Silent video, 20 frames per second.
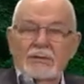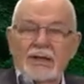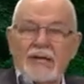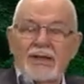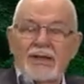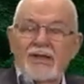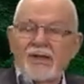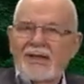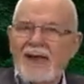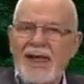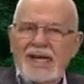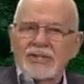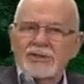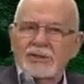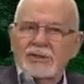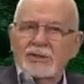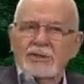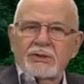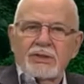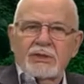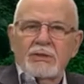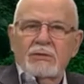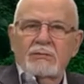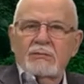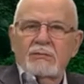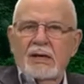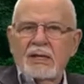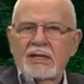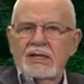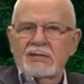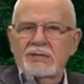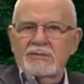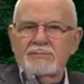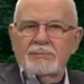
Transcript: in the natural, they don't make